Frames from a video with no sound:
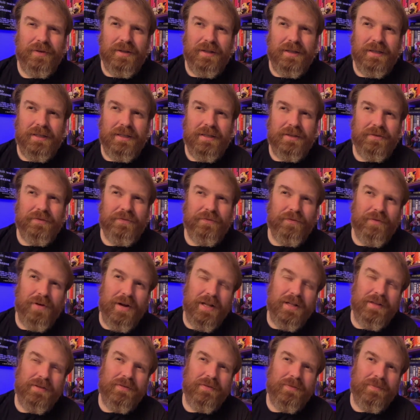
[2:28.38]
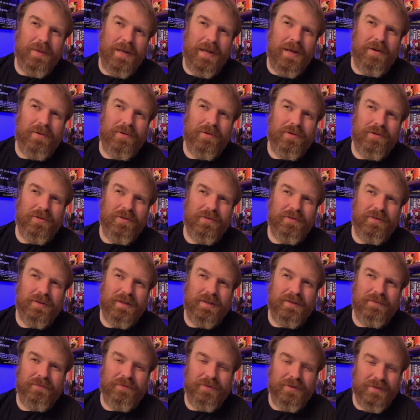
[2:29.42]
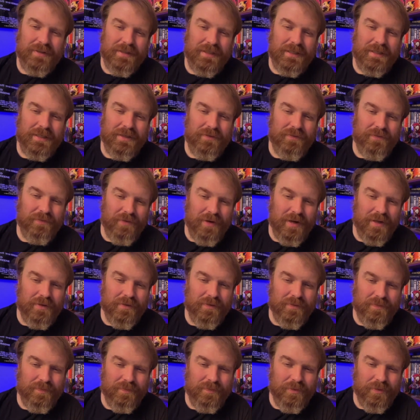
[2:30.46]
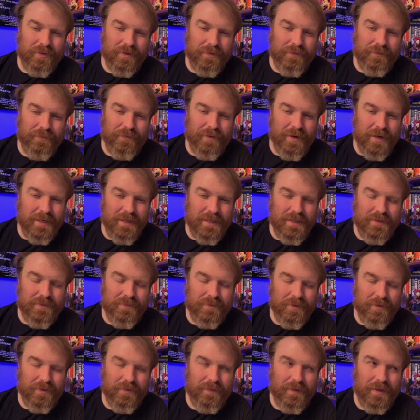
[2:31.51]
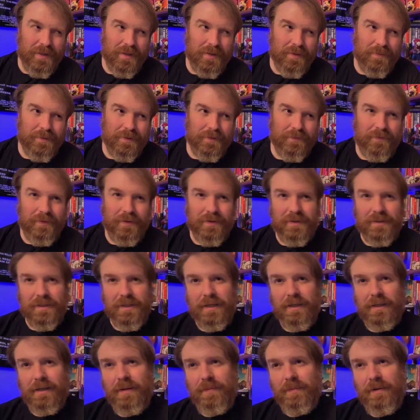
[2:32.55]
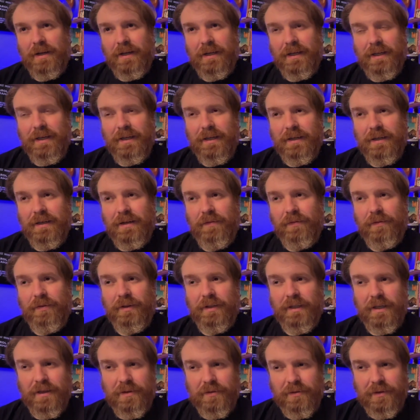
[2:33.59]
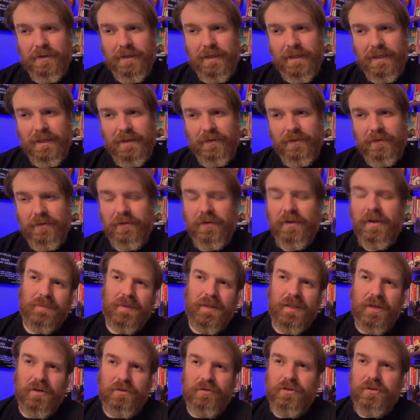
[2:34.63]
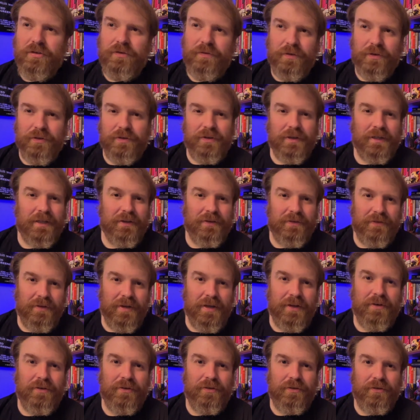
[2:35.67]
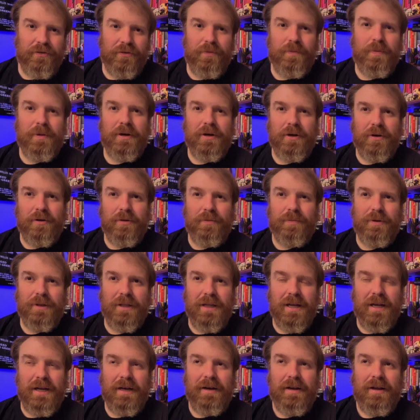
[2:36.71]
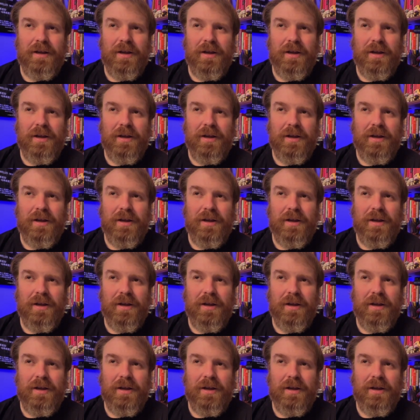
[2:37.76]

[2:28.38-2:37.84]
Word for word: Like his friend's powers, it feels like his friend's more to Freddy is more developed. It feels like I'm not getting enough with the other kids. It just feels like a standard superhero plot